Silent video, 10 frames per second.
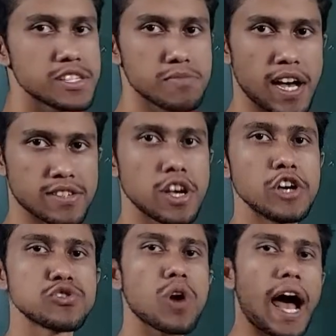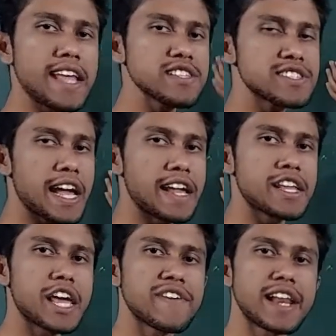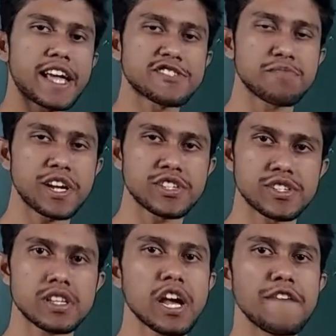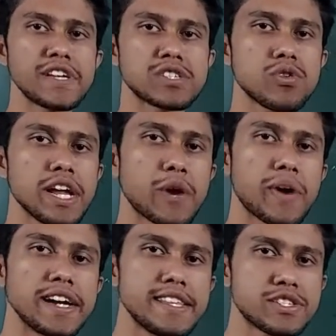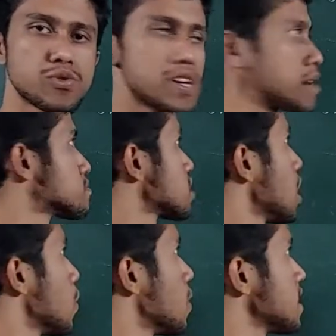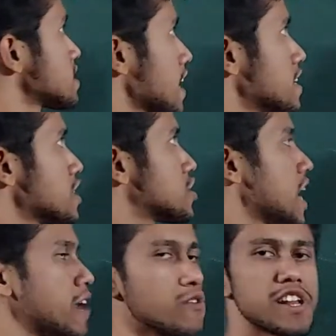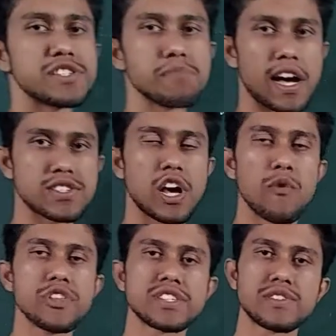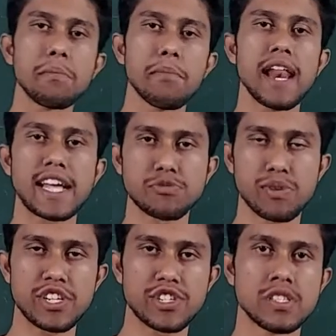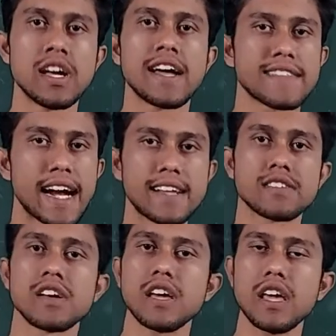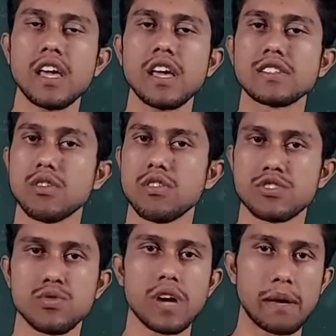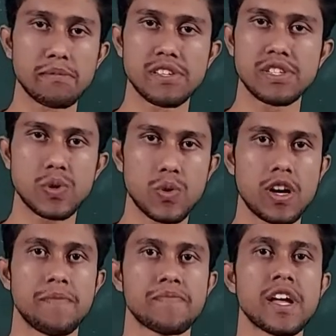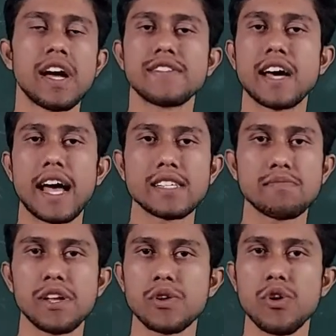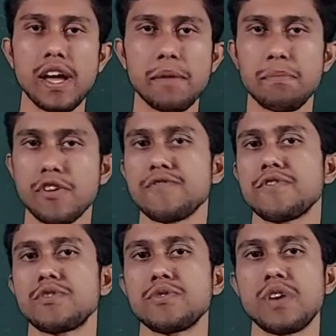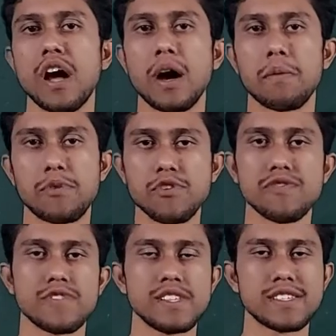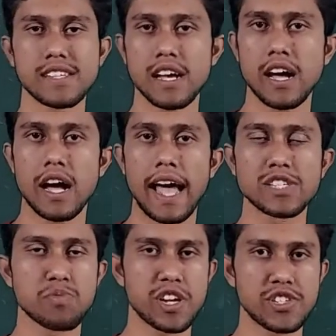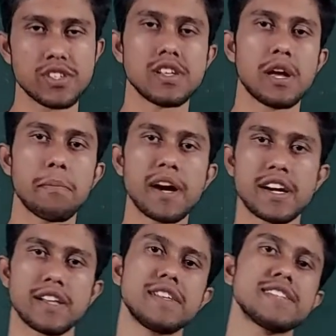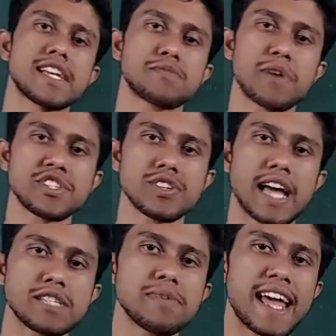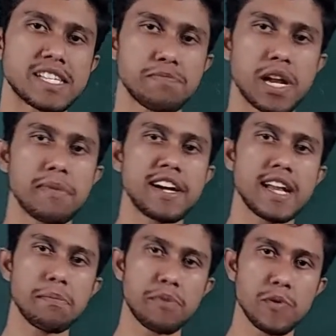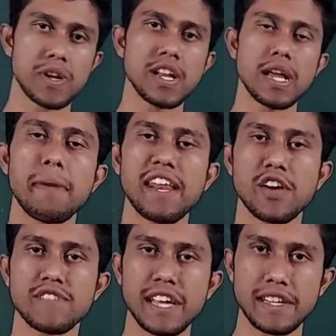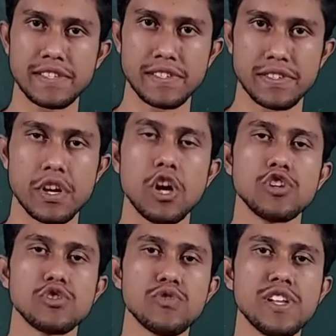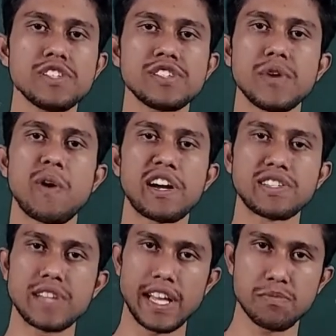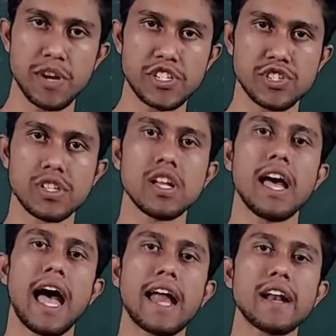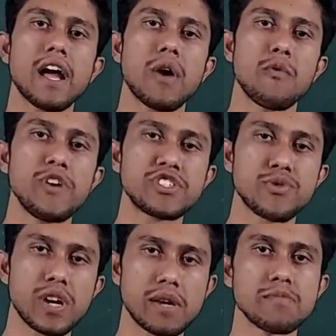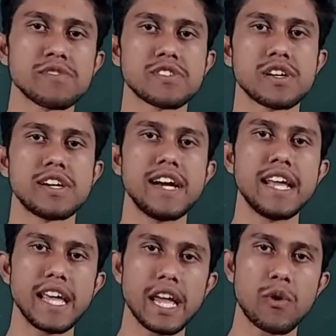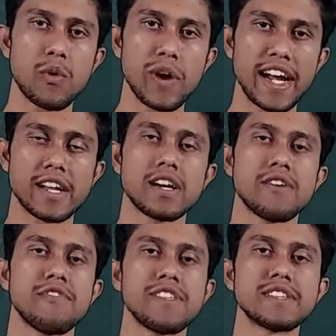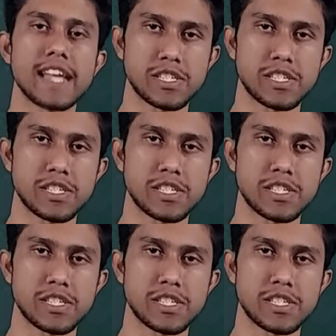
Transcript: is mass. So Einstein gave an expression which could equate these two terms, one is energy and one is mass, with a simple expression, that is E is equals to mc square. There has been no any proof to prove this expression, but this expression has been experimentally proven many of the cases. So we will see what is the expression and which two terms did he equate with this